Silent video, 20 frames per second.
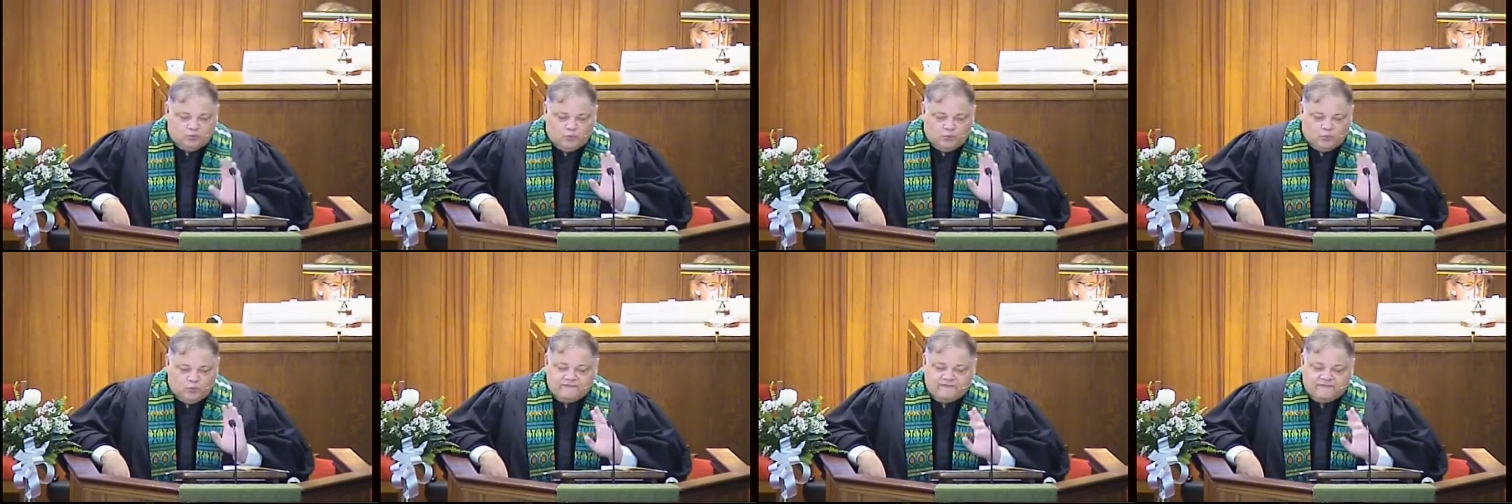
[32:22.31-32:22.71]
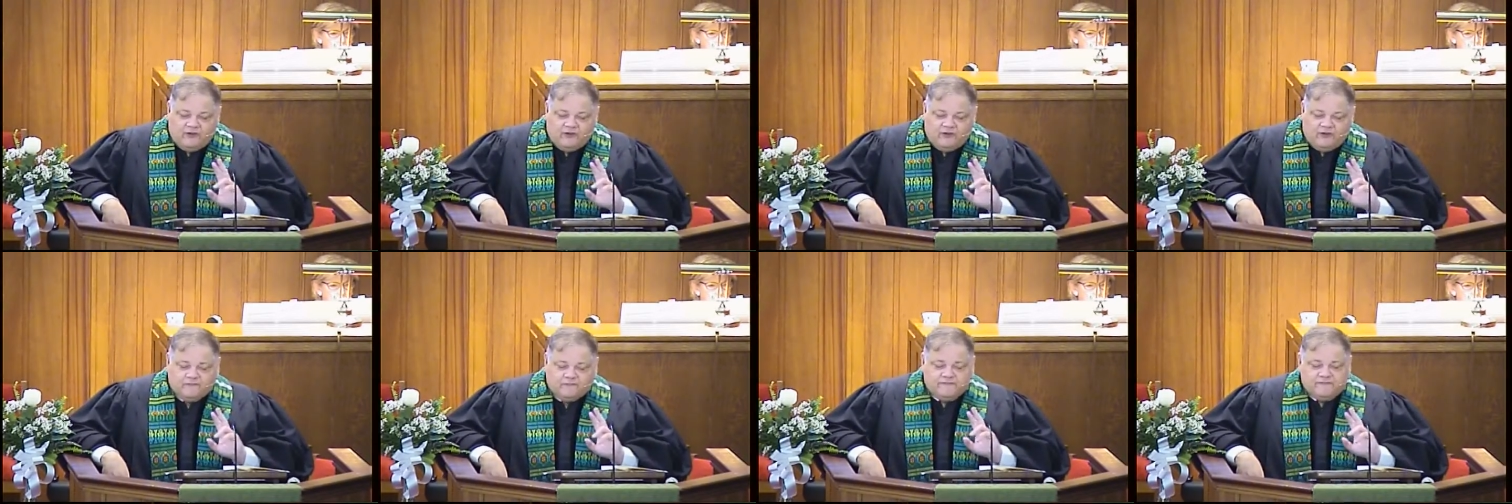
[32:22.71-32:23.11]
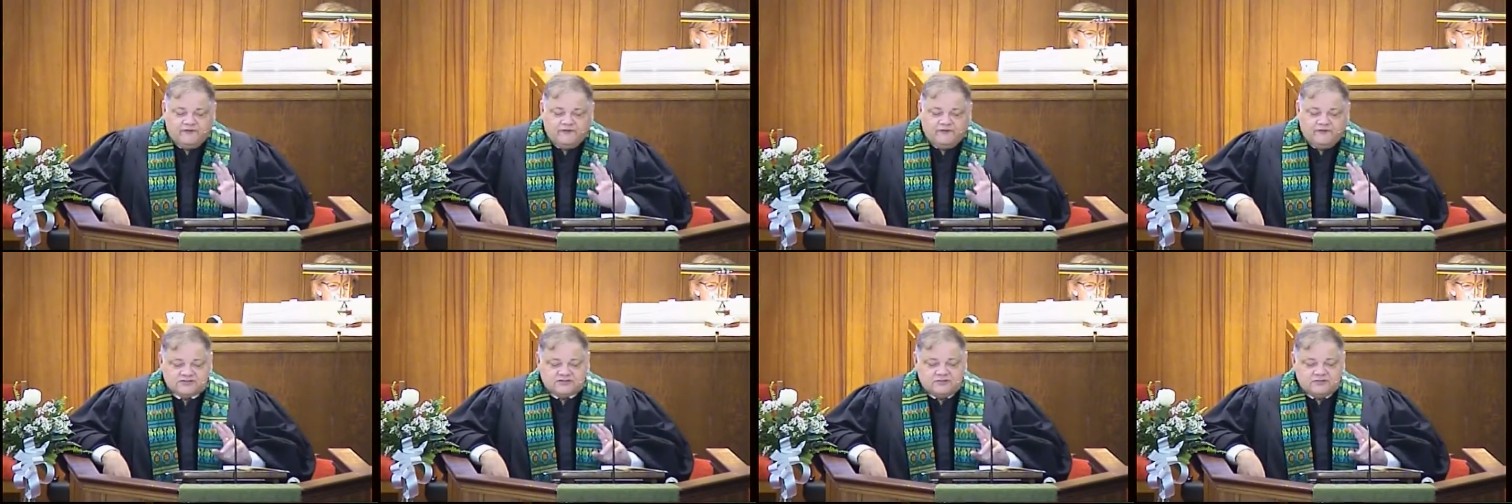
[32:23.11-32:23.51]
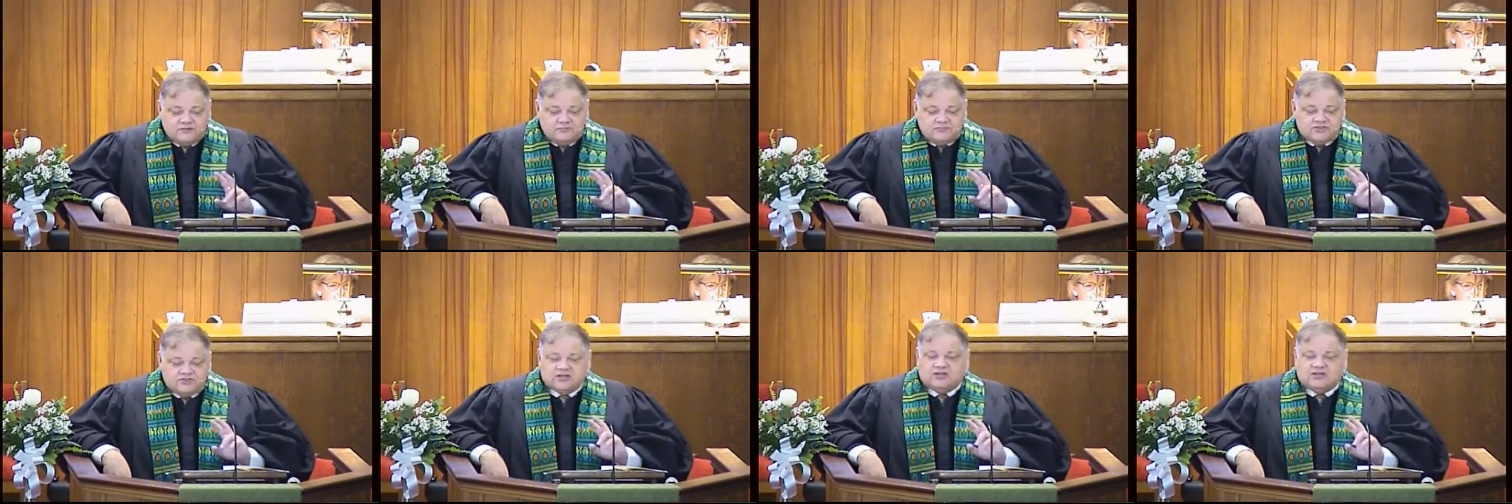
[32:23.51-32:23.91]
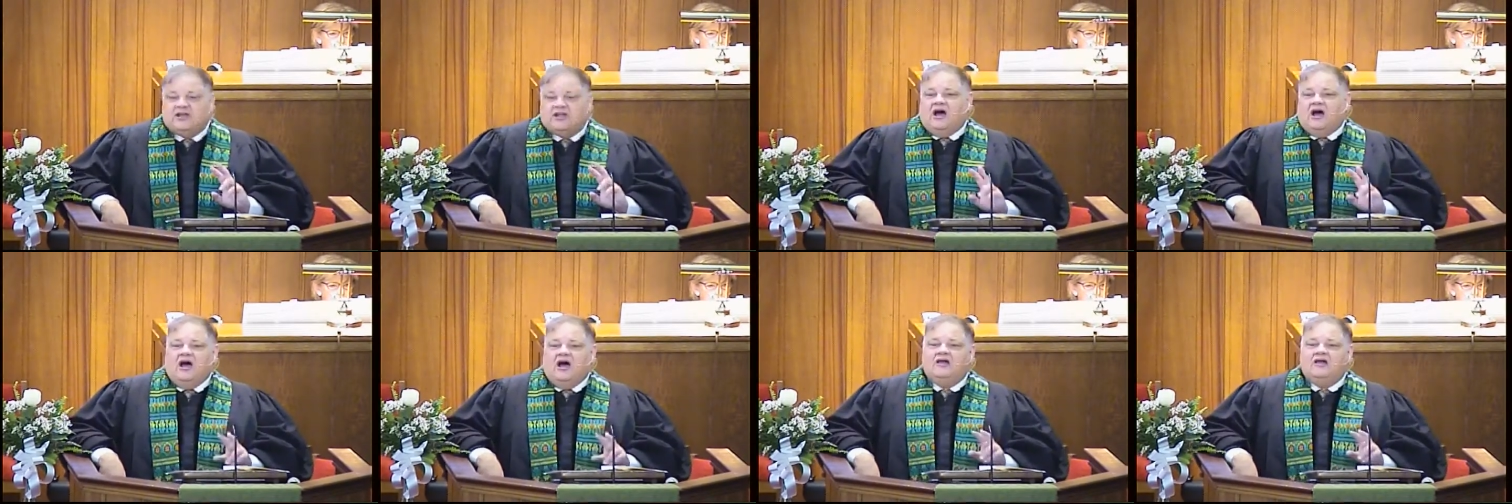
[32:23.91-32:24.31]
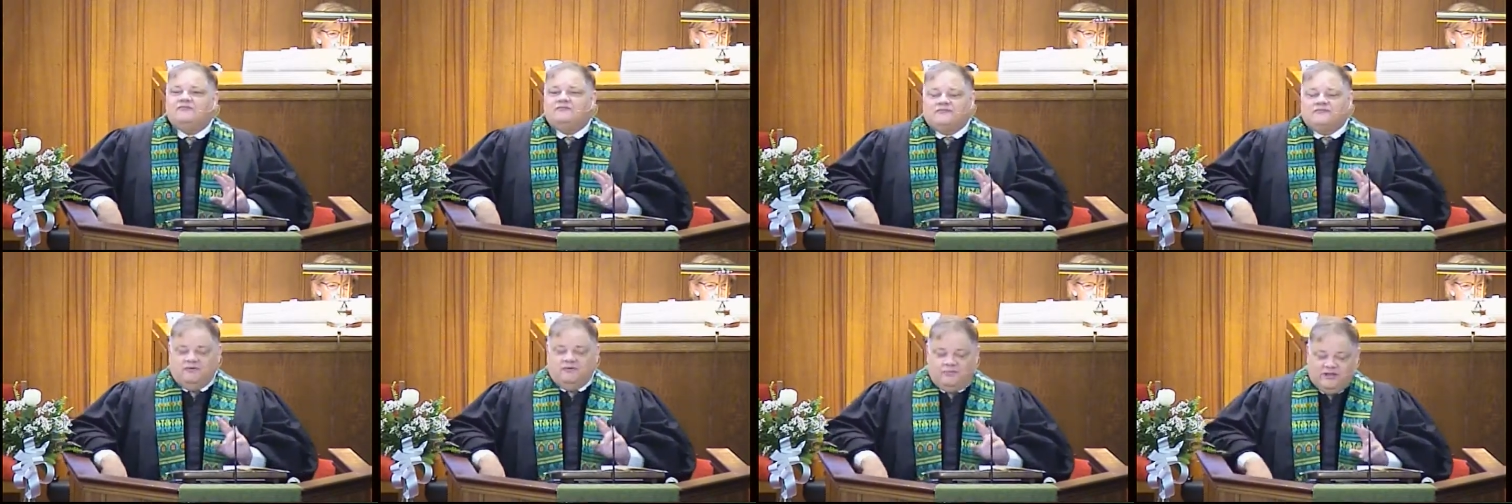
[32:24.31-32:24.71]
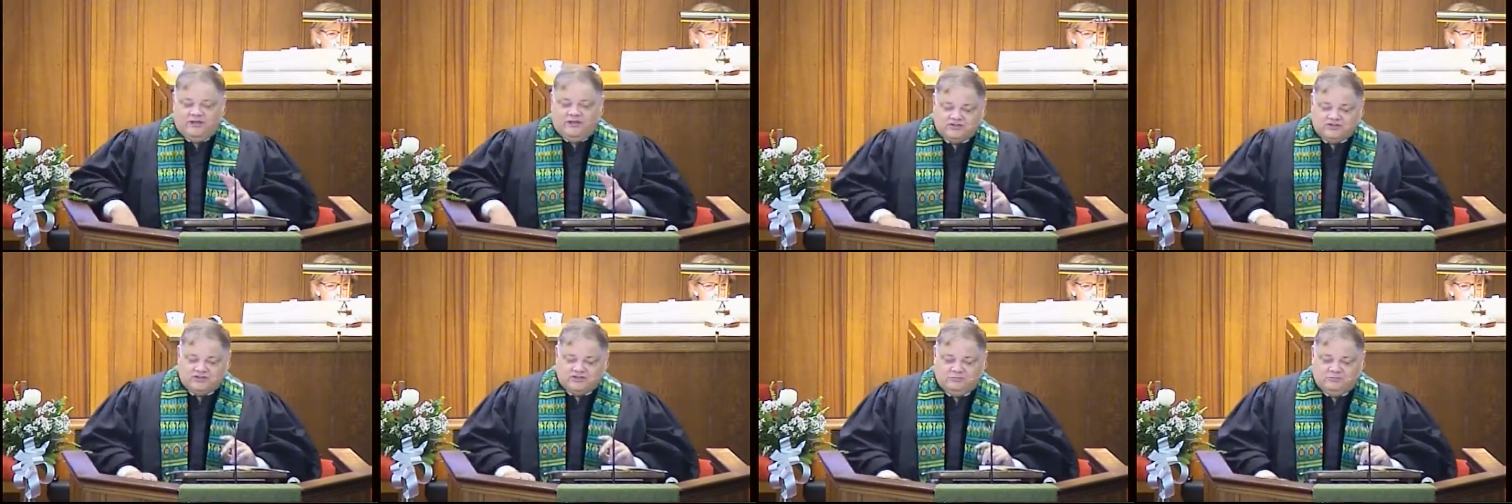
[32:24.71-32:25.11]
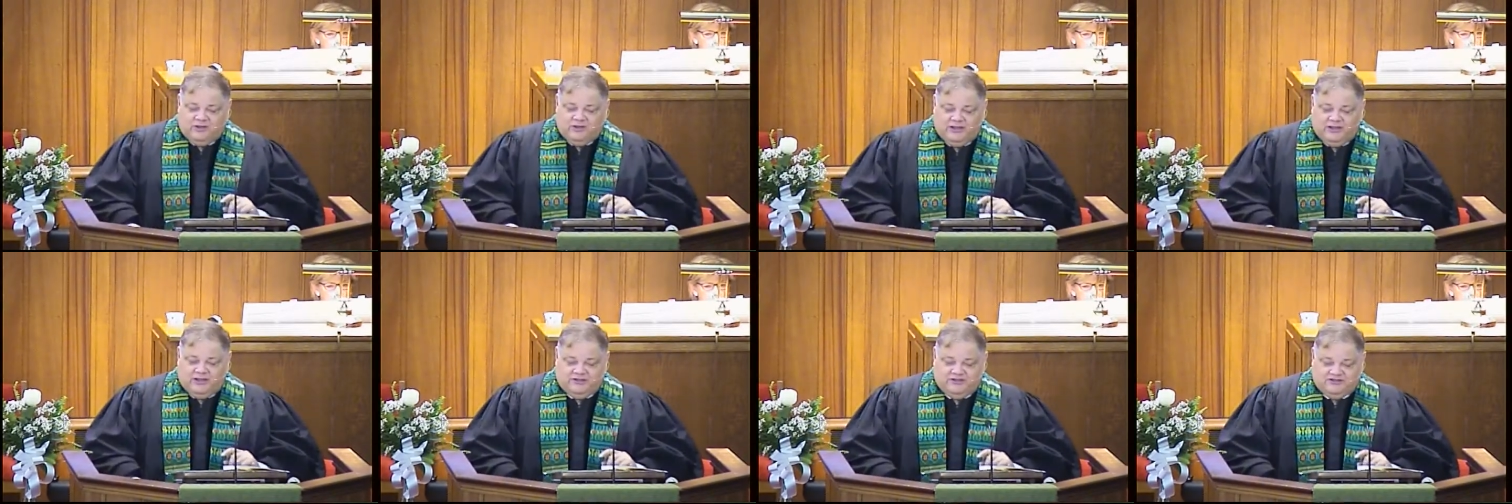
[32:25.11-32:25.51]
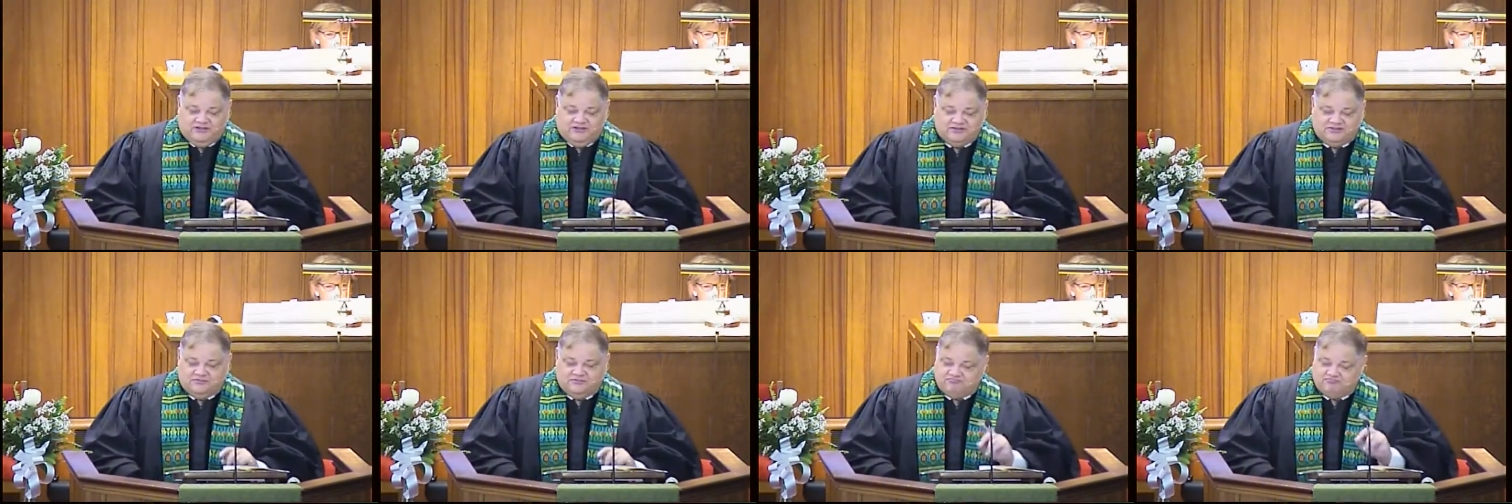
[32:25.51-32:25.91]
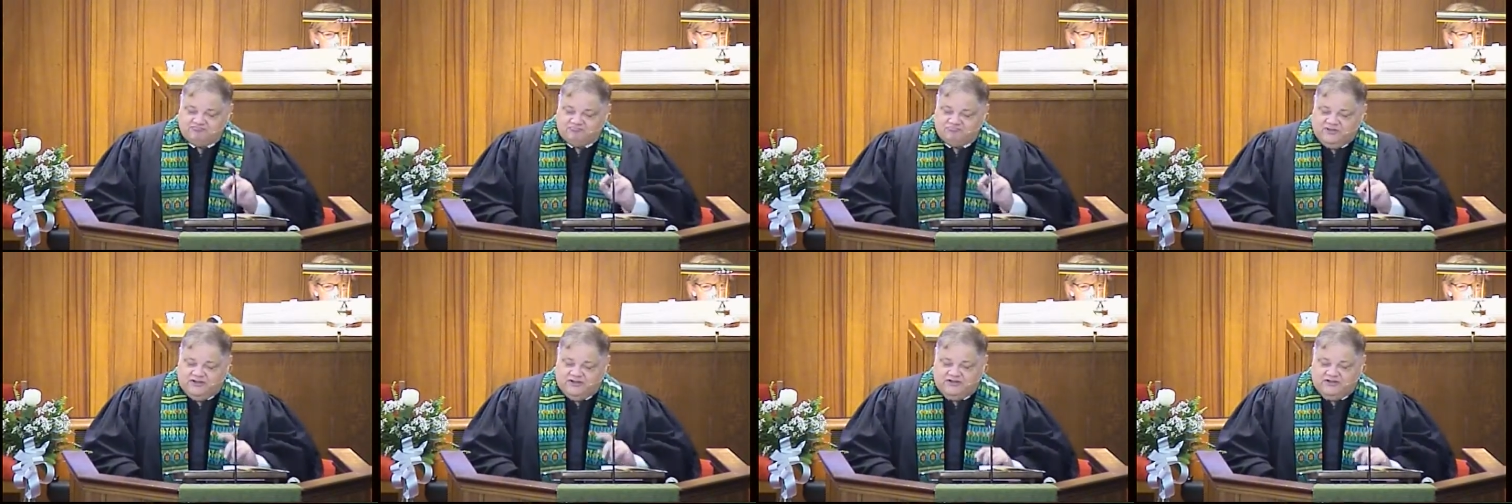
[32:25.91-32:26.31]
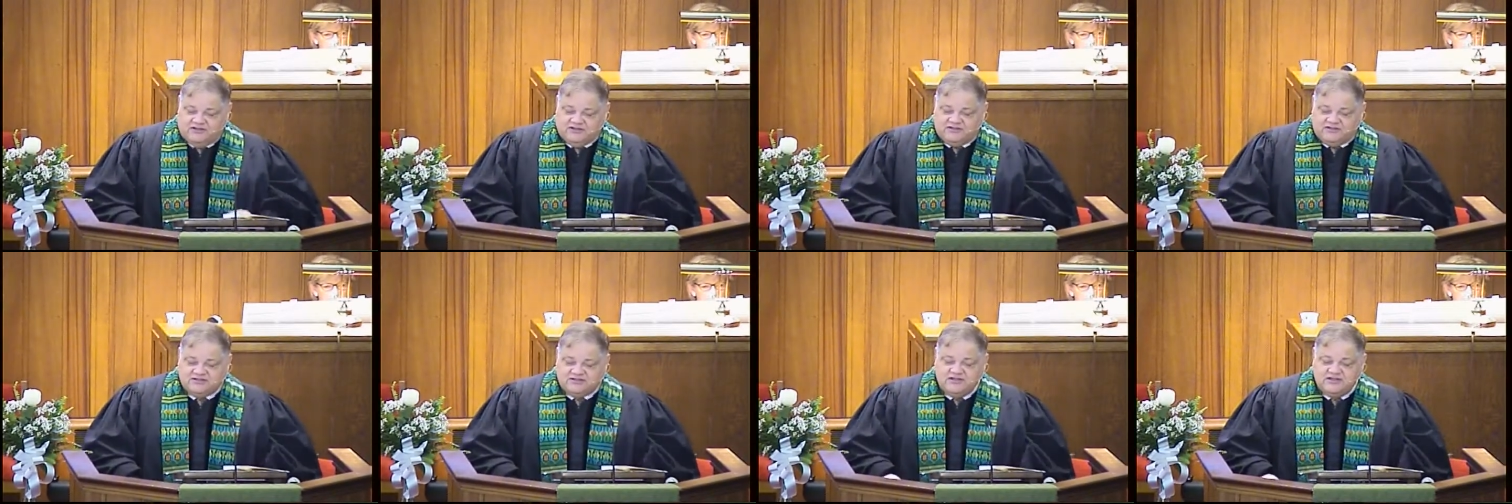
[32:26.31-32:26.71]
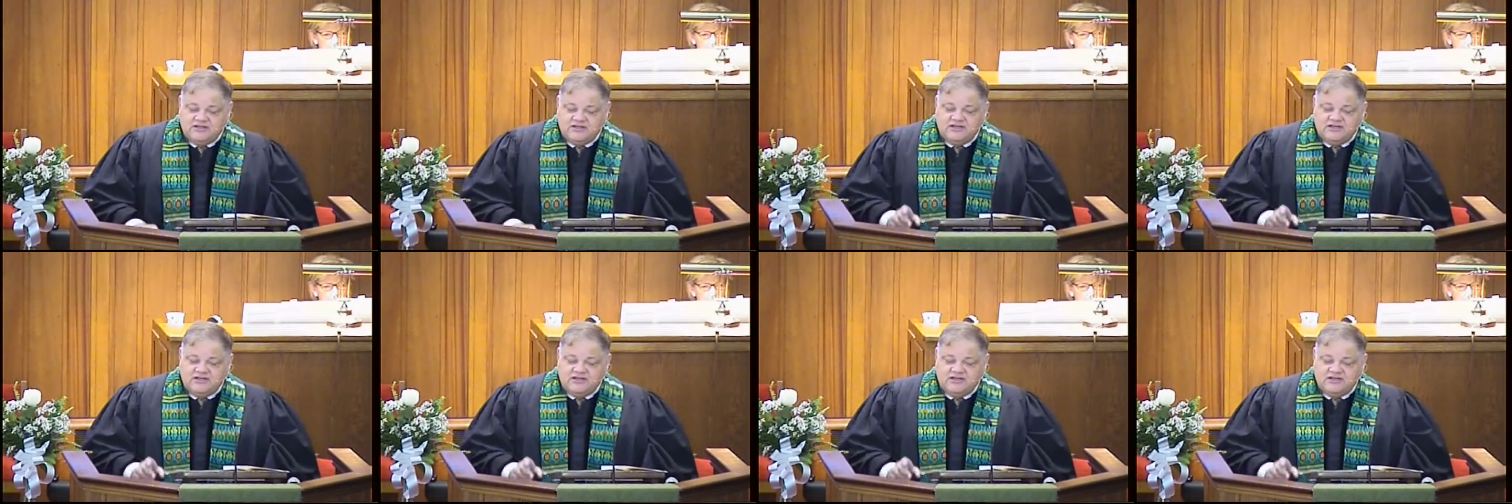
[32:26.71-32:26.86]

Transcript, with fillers: We fall victim to confirmation bias, that is,